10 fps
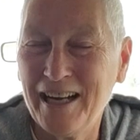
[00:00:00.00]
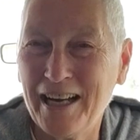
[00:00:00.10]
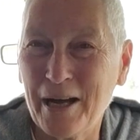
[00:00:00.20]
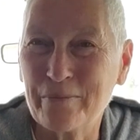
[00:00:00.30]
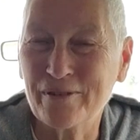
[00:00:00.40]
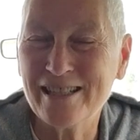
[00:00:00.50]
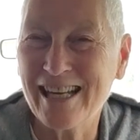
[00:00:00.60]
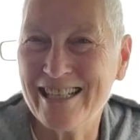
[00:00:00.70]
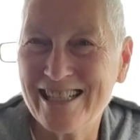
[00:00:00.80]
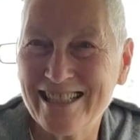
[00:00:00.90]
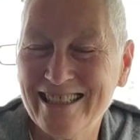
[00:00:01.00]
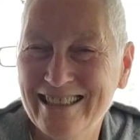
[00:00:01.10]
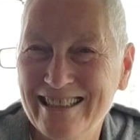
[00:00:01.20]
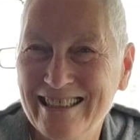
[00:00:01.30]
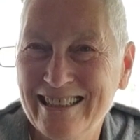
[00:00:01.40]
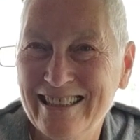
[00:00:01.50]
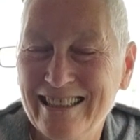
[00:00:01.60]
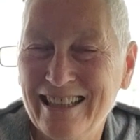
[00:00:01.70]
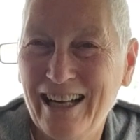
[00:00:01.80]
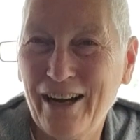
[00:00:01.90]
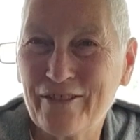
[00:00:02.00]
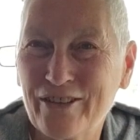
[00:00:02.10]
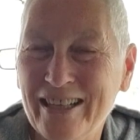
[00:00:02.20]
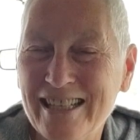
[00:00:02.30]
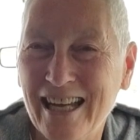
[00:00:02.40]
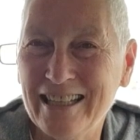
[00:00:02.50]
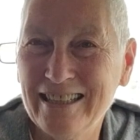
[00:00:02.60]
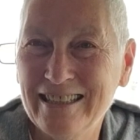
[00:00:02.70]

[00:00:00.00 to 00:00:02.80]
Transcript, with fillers: up. And I appreciate you. Have a great day.